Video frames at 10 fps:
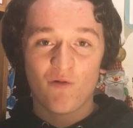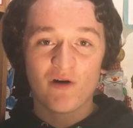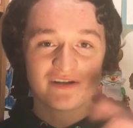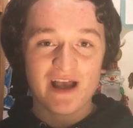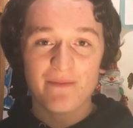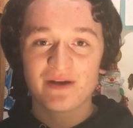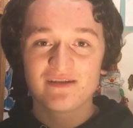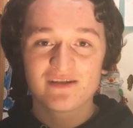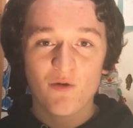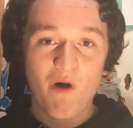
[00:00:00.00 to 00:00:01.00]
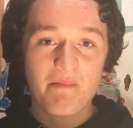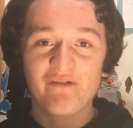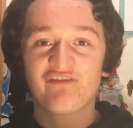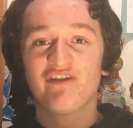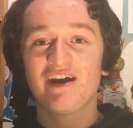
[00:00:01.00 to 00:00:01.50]
What's happened to the Web
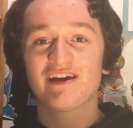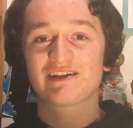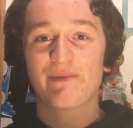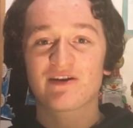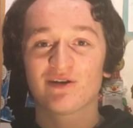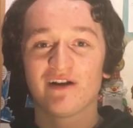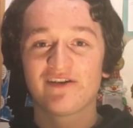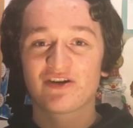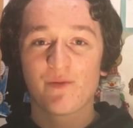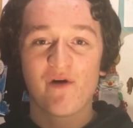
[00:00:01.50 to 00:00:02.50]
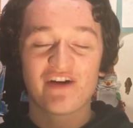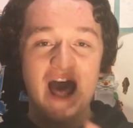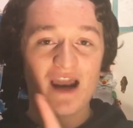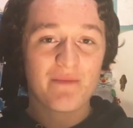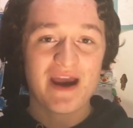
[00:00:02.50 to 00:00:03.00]
of Fear Special Edition with
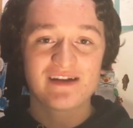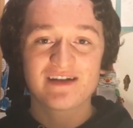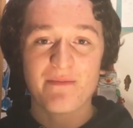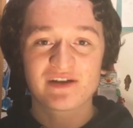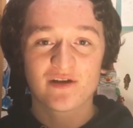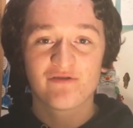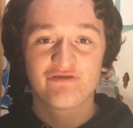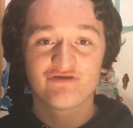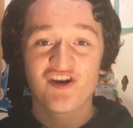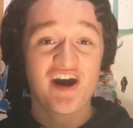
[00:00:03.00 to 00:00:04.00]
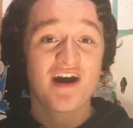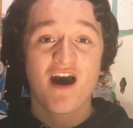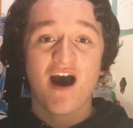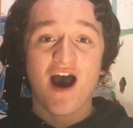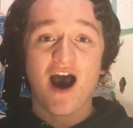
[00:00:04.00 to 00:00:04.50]
an animated episode 3
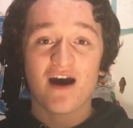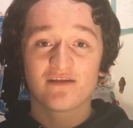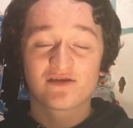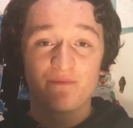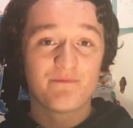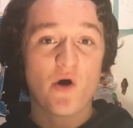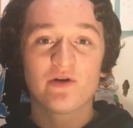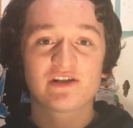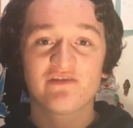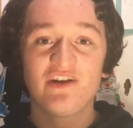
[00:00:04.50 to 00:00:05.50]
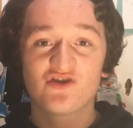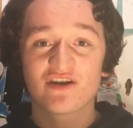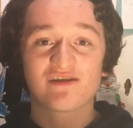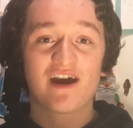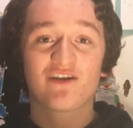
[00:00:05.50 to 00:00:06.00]
and some bonus
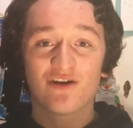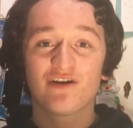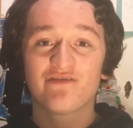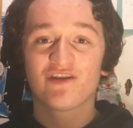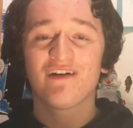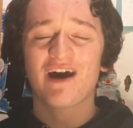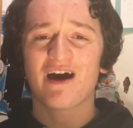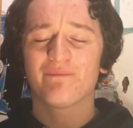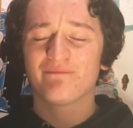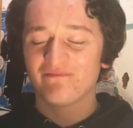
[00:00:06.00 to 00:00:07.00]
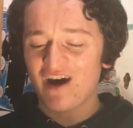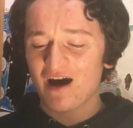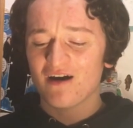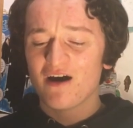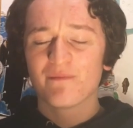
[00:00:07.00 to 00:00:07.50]
features? They could have done
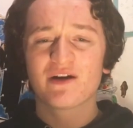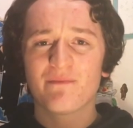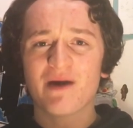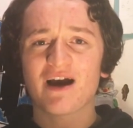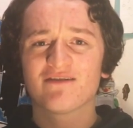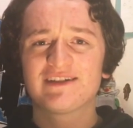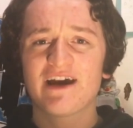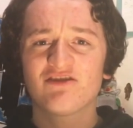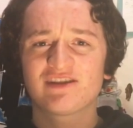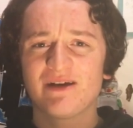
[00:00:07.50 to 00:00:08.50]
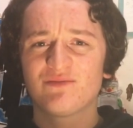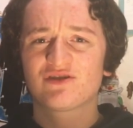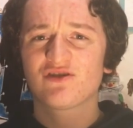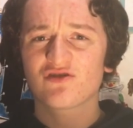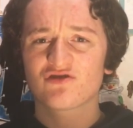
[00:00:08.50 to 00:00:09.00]
that, but the Macra Terror seems
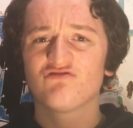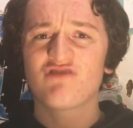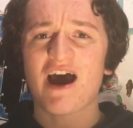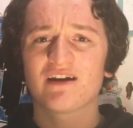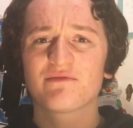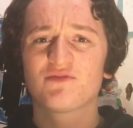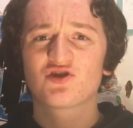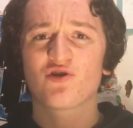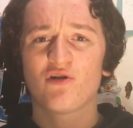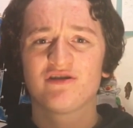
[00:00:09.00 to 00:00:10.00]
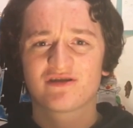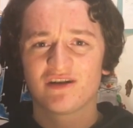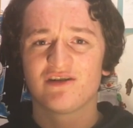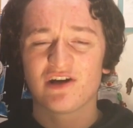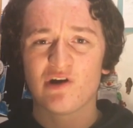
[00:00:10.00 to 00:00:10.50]
such a random choice
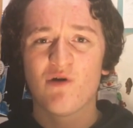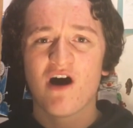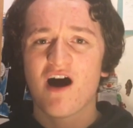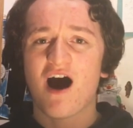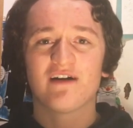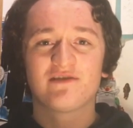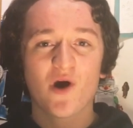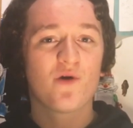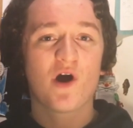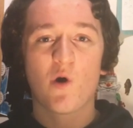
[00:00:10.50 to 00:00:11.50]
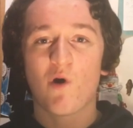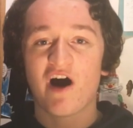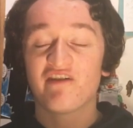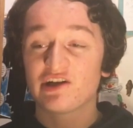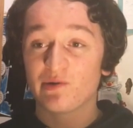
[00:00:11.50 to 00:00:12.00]
to do. I don't know
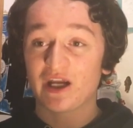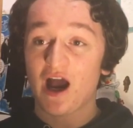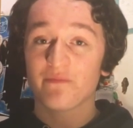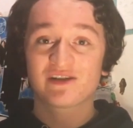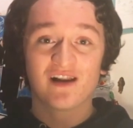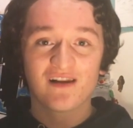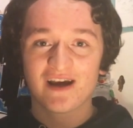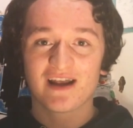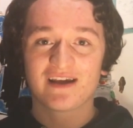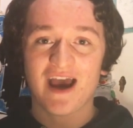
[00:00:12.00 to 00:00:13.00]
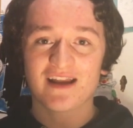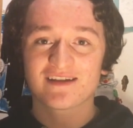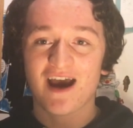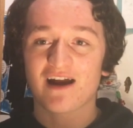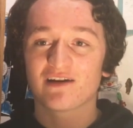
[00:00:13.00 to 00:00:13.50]
why they're doing it. I'm still going to
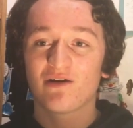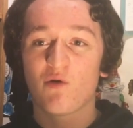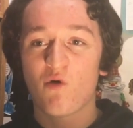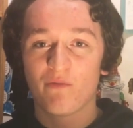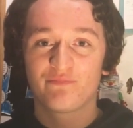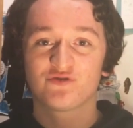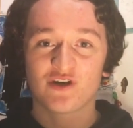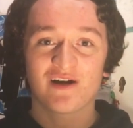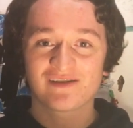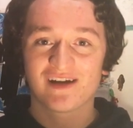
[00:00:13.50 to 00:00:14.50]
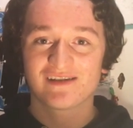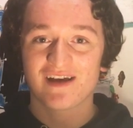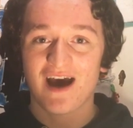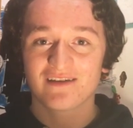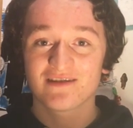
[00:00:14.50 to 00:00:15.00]
get it. I don't know what price it's
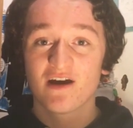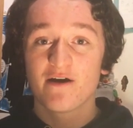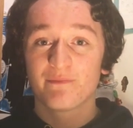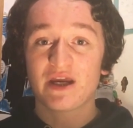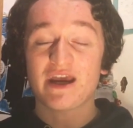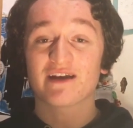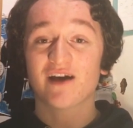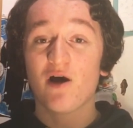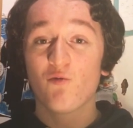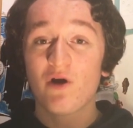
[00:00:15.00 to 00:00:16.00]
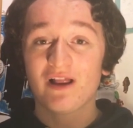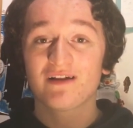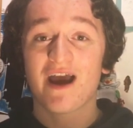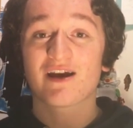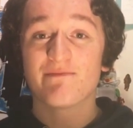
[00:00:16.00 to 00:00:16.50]
at. But yes, I will
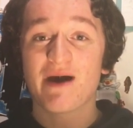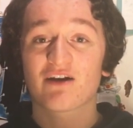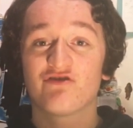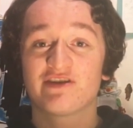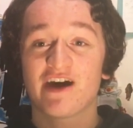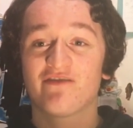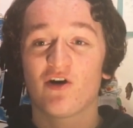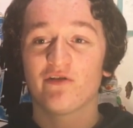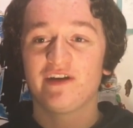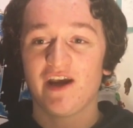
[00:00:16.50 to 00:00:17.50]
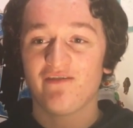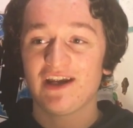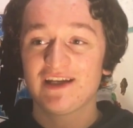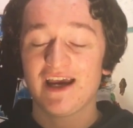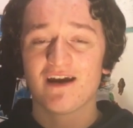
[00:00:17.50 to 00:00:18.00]
get the Macra Terror on
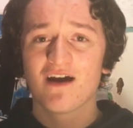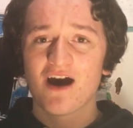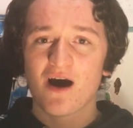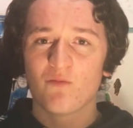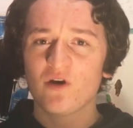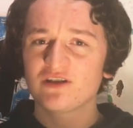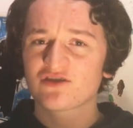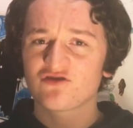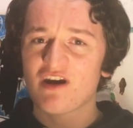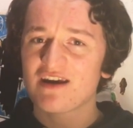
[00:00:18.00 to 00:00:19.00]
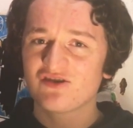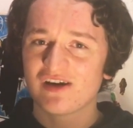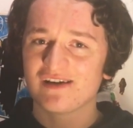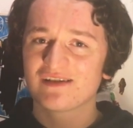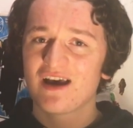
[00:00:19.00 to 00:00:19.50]
DVD. And what is strange
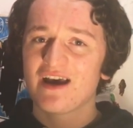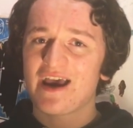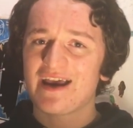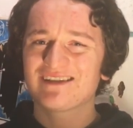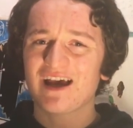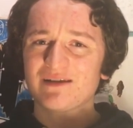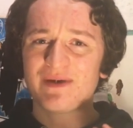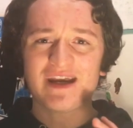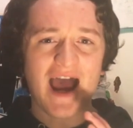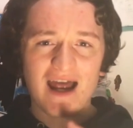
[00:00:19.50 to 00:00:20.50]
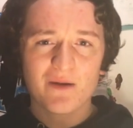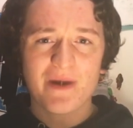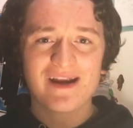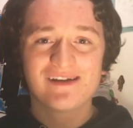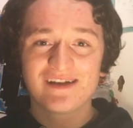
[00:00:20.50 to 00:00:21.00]
is that it's being
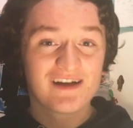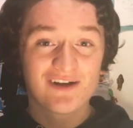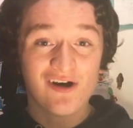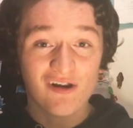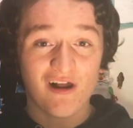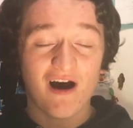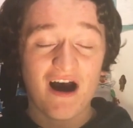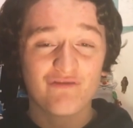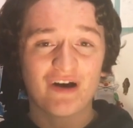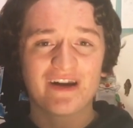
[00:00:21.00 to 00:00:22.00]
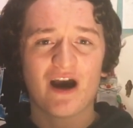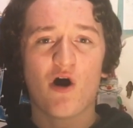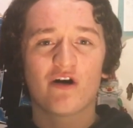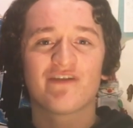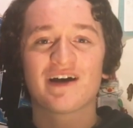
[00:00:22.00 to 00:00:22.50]
animated in colour. I find it
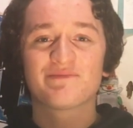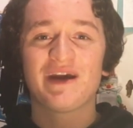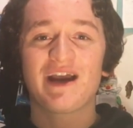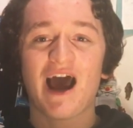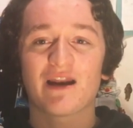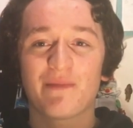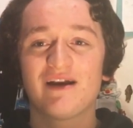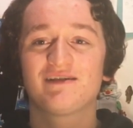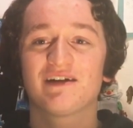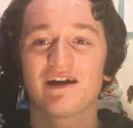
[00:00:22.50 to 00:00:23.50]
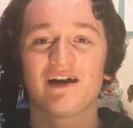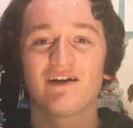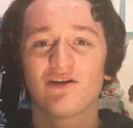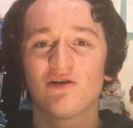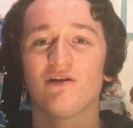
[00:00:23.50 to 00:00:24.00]
odd that it's being animated
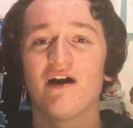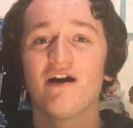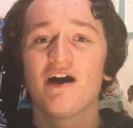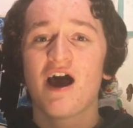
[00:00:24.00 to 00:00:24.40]
in colour,